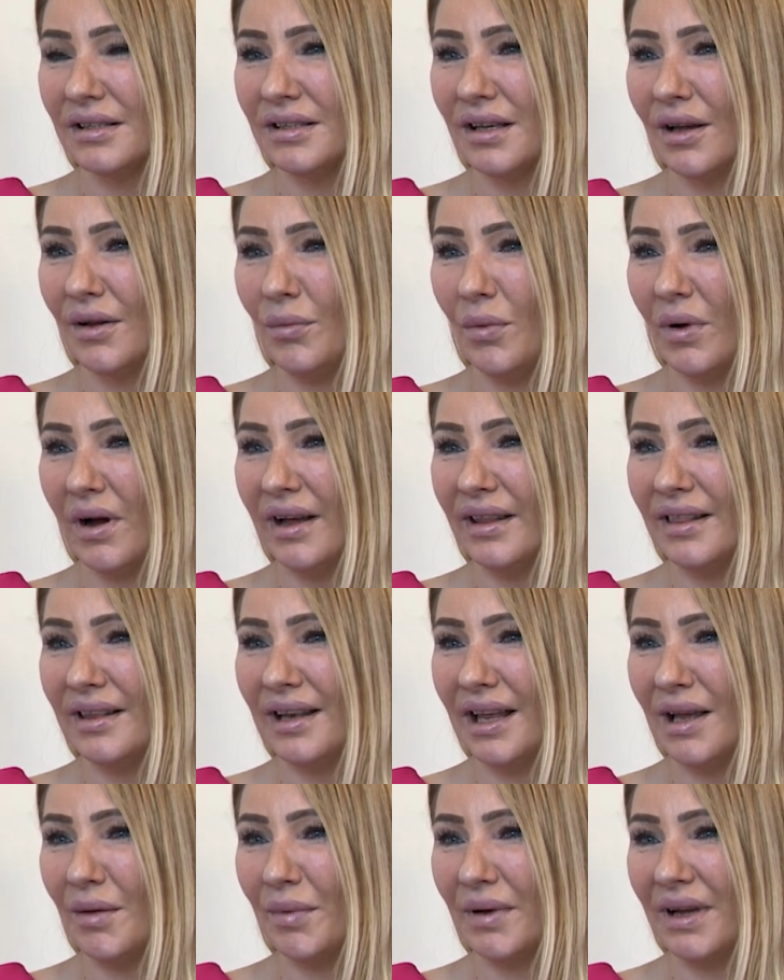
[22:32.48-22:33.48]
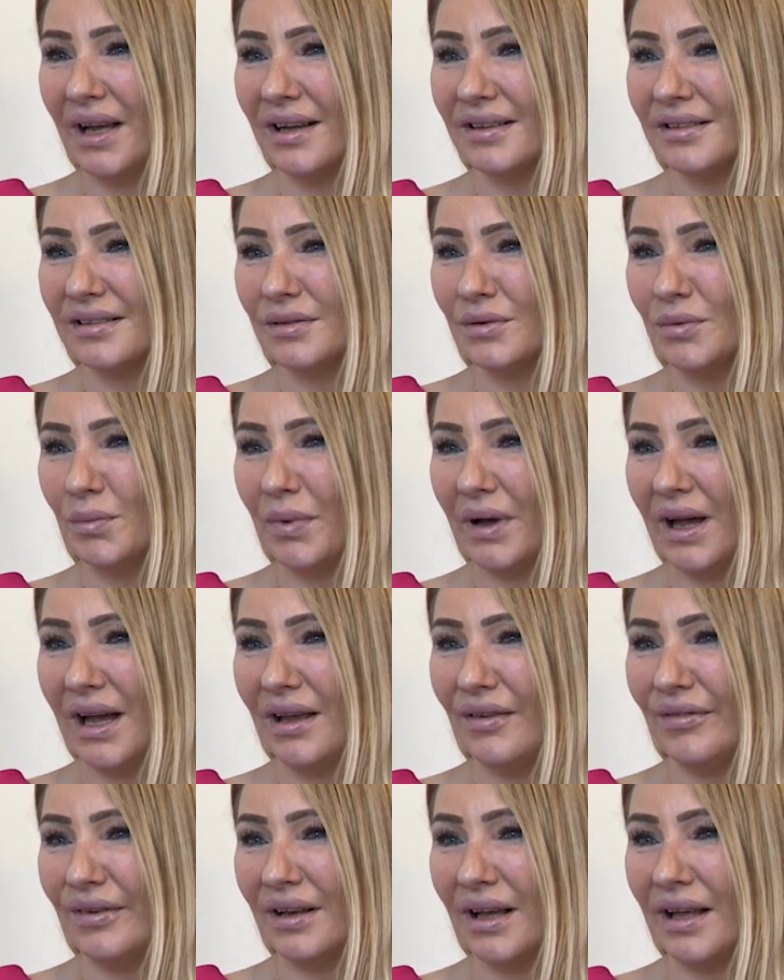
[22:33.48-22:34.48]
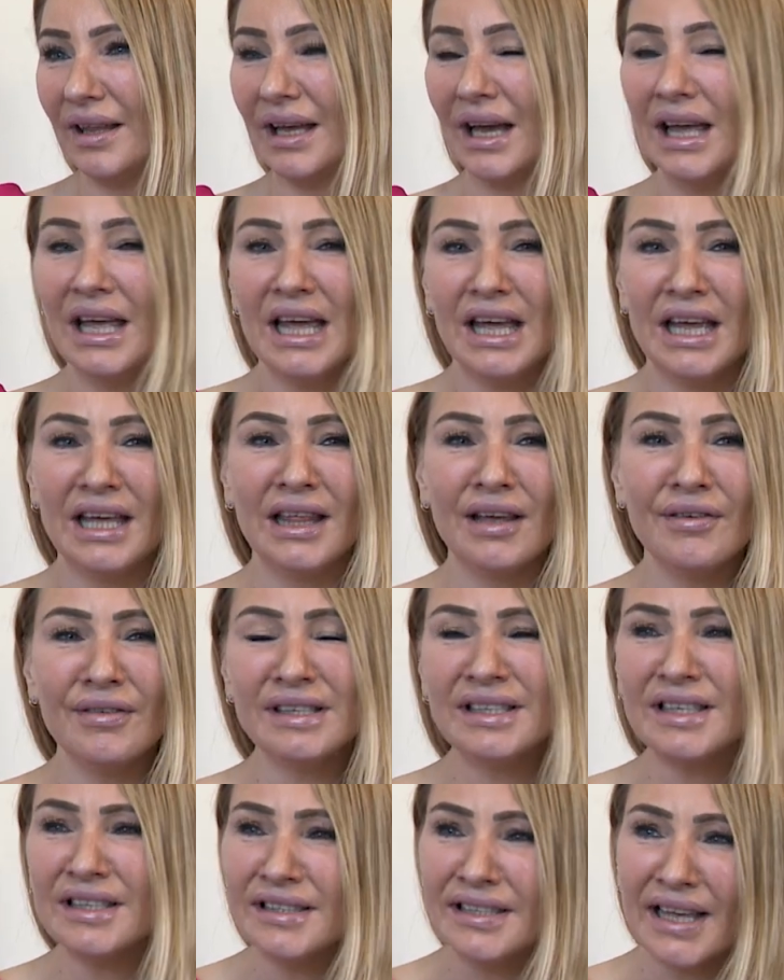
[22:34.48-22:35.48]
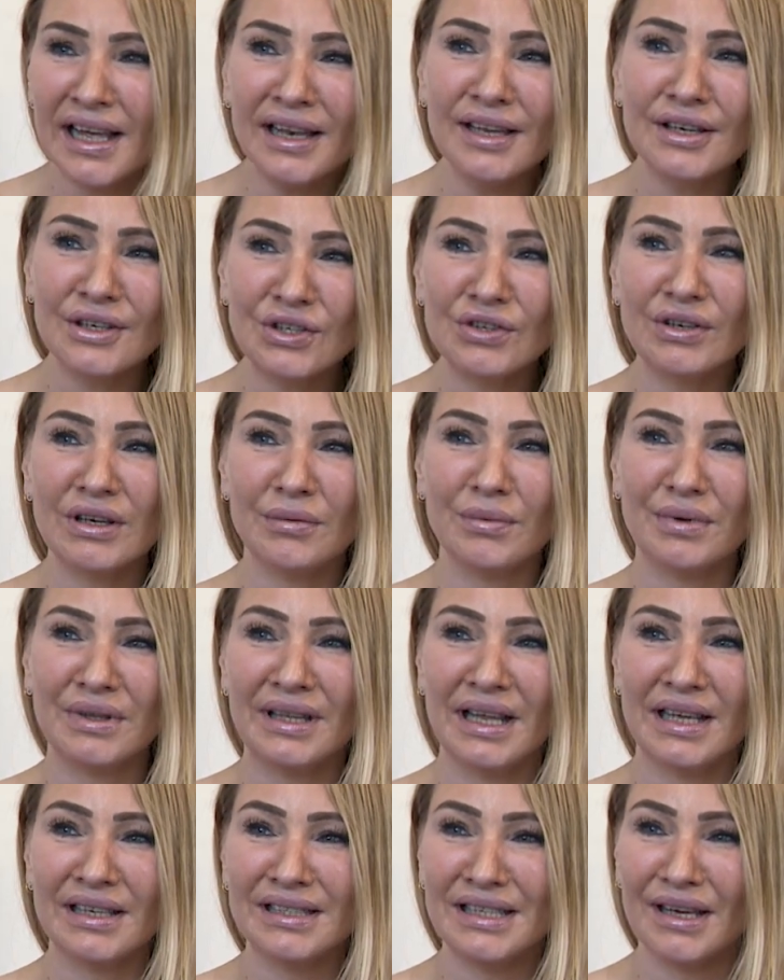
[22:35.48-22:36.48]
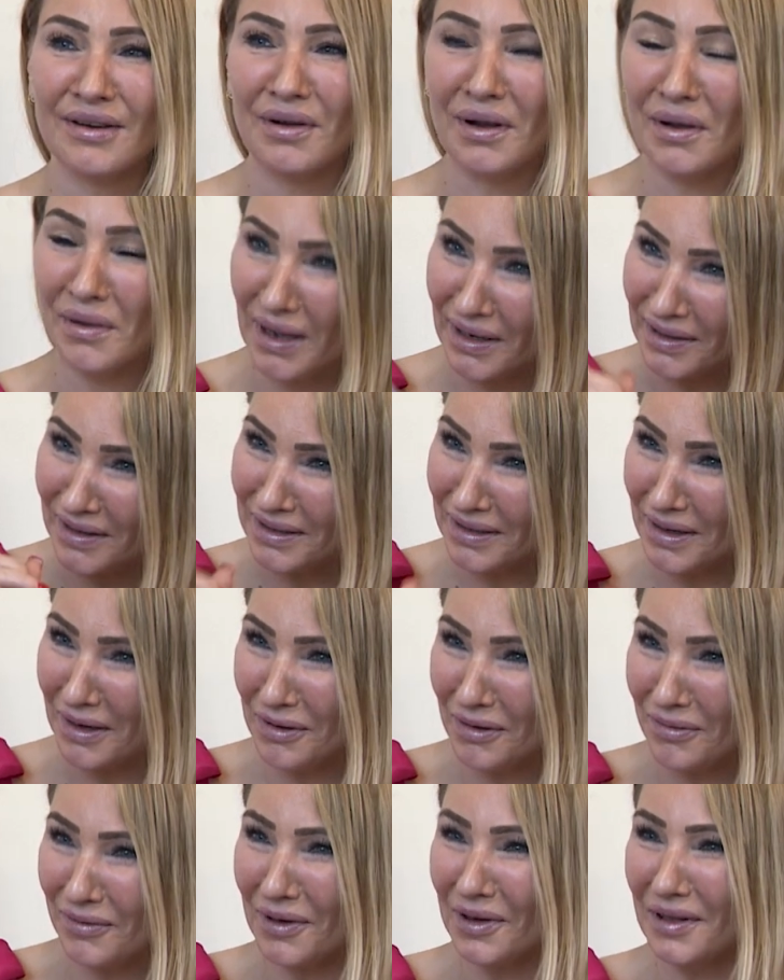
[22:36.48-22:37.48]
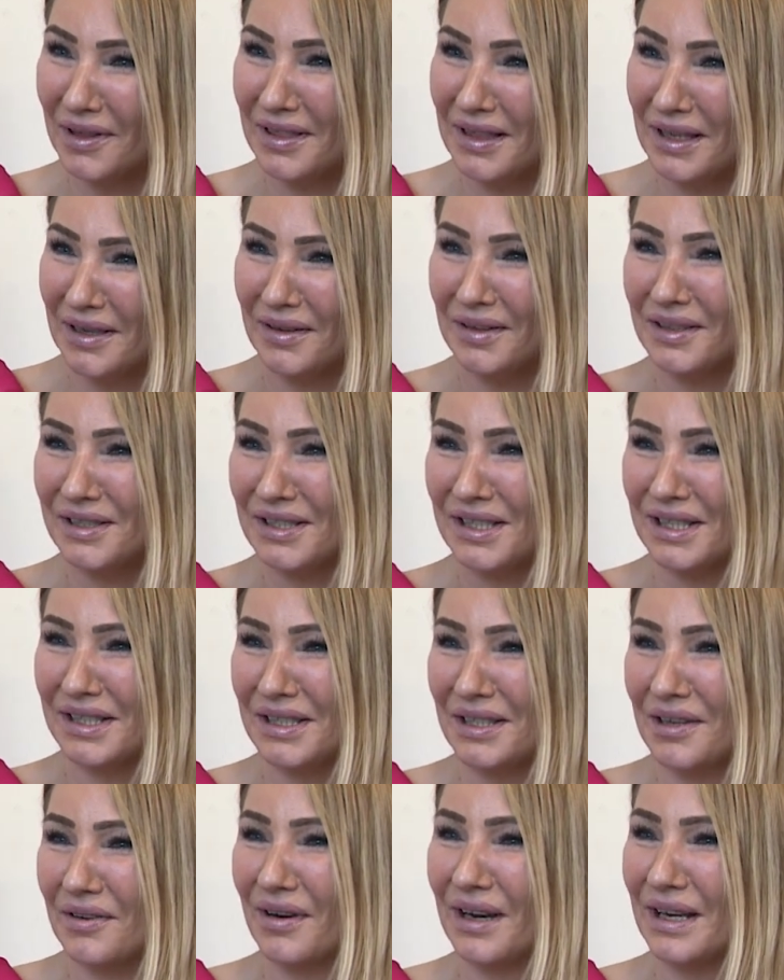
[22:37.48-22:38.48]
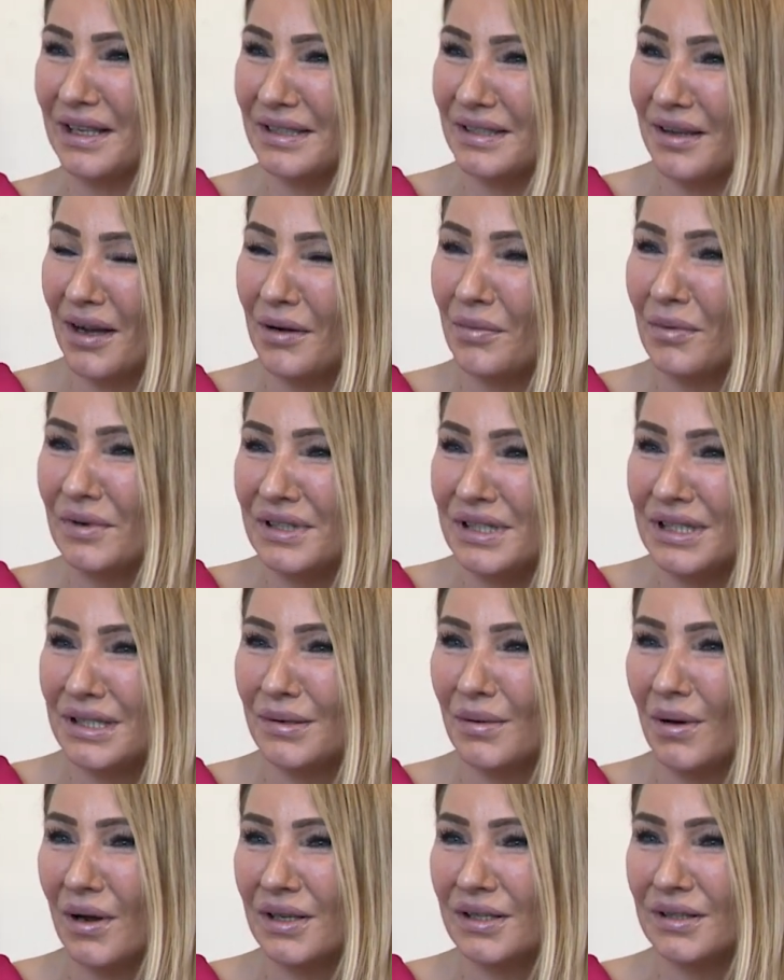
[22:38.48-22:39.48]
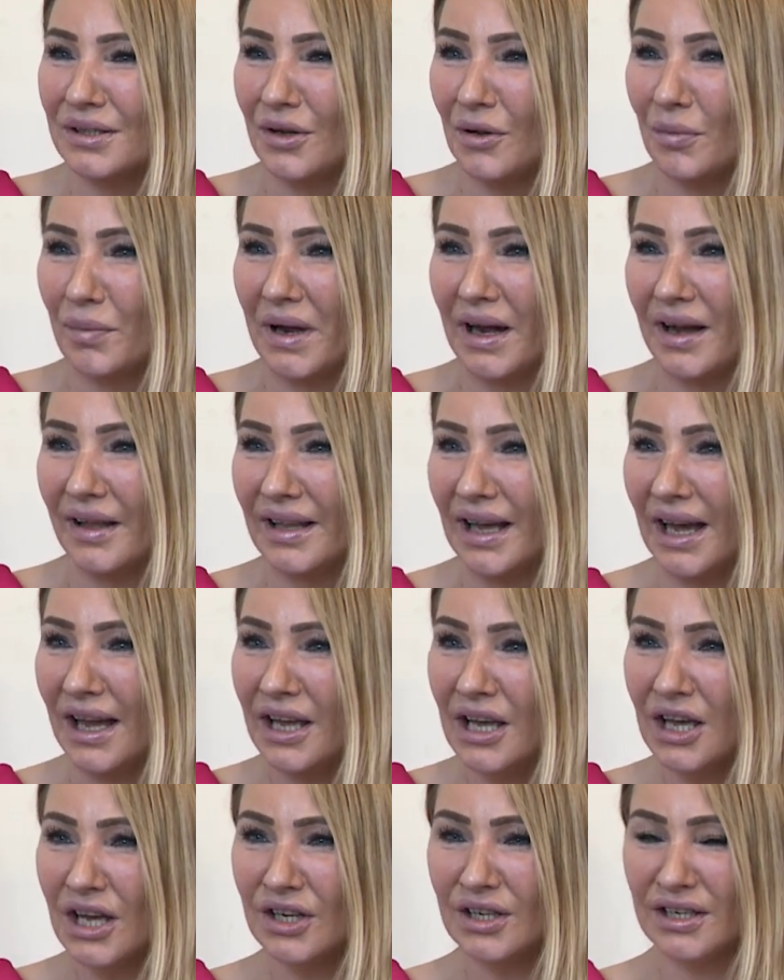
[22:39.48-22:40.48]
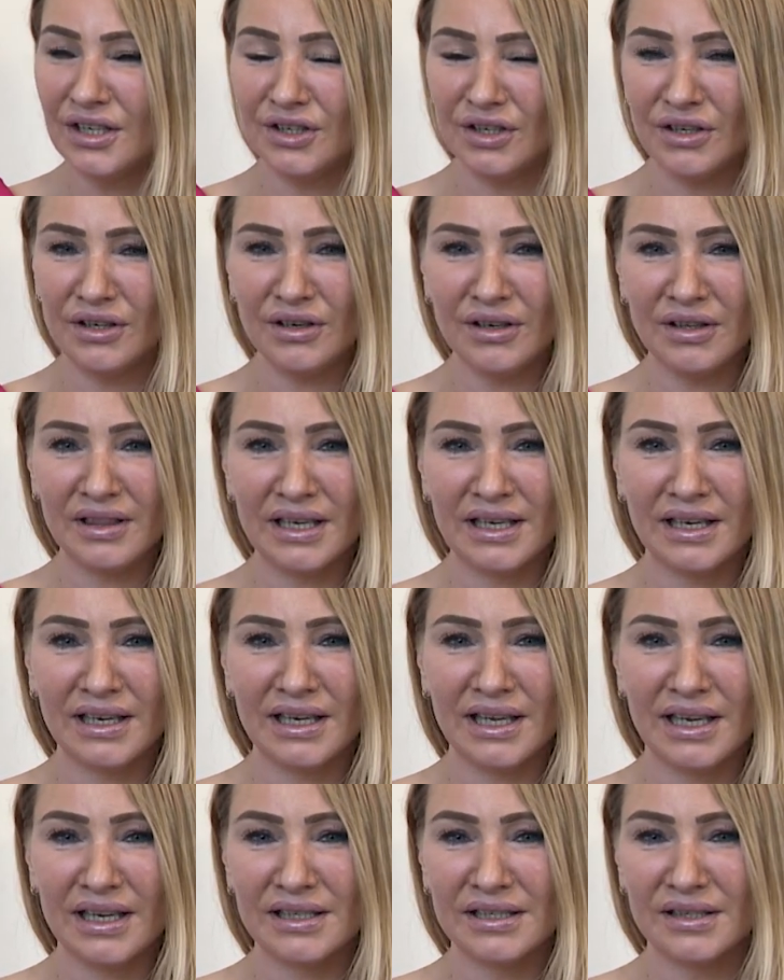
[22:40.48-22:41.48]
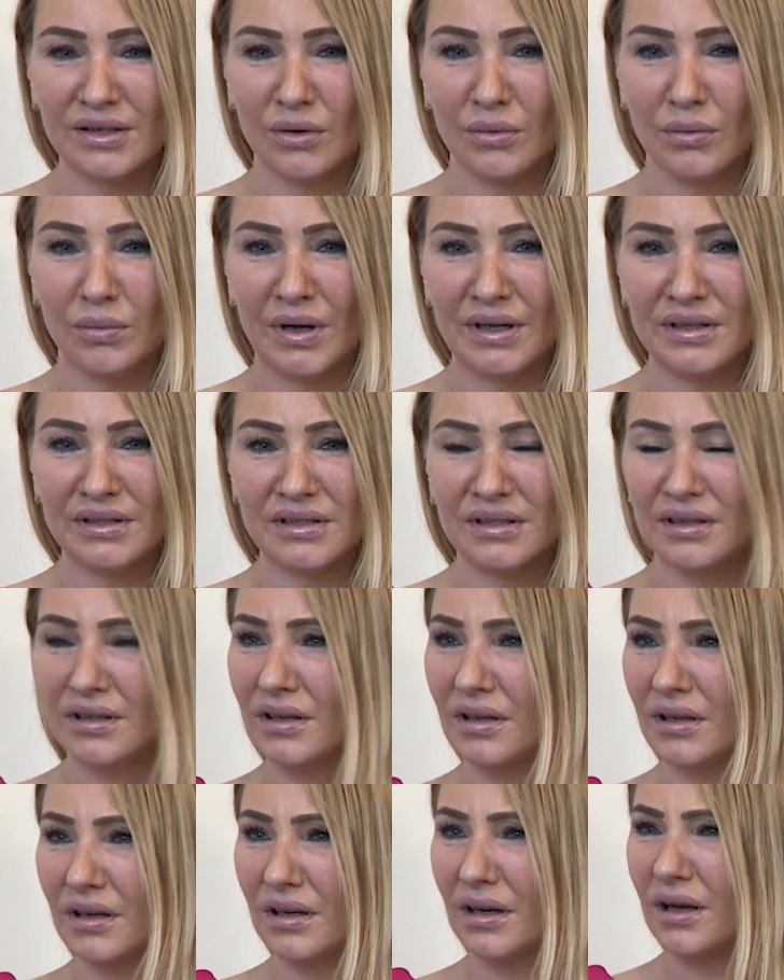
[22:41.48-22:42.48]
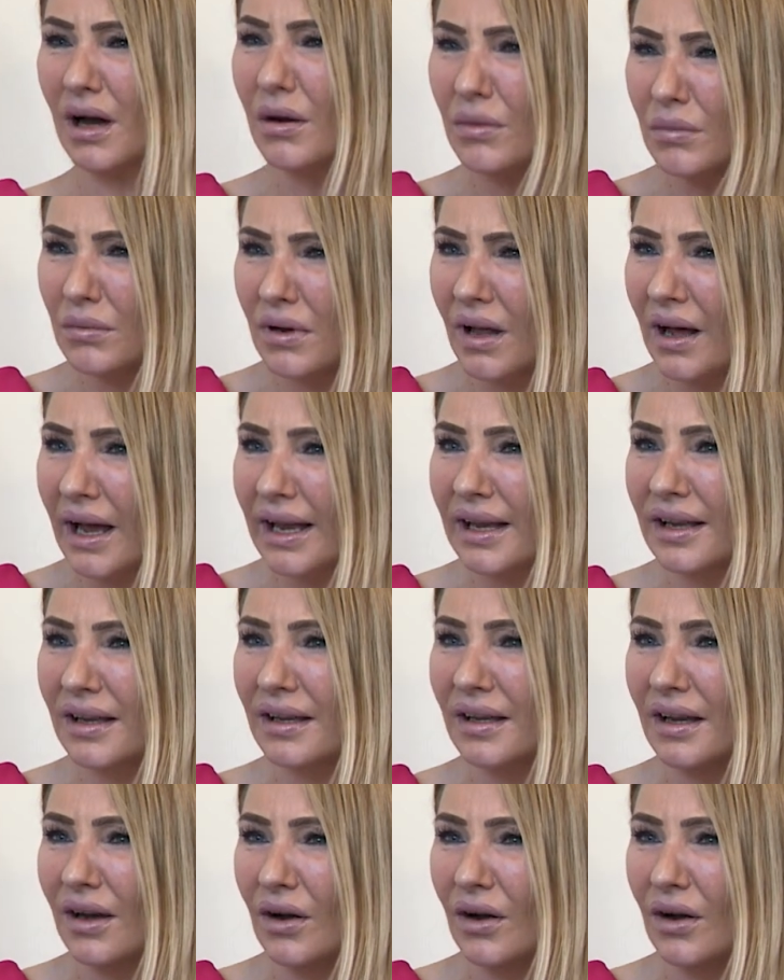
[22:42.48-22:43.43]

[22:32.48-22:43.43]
So why are the Labour Council behaving like that? There is a zealotry with net zero, and I know you've got a theology degree, so I wanted to ask you about that. Do you think it is almost cult-like?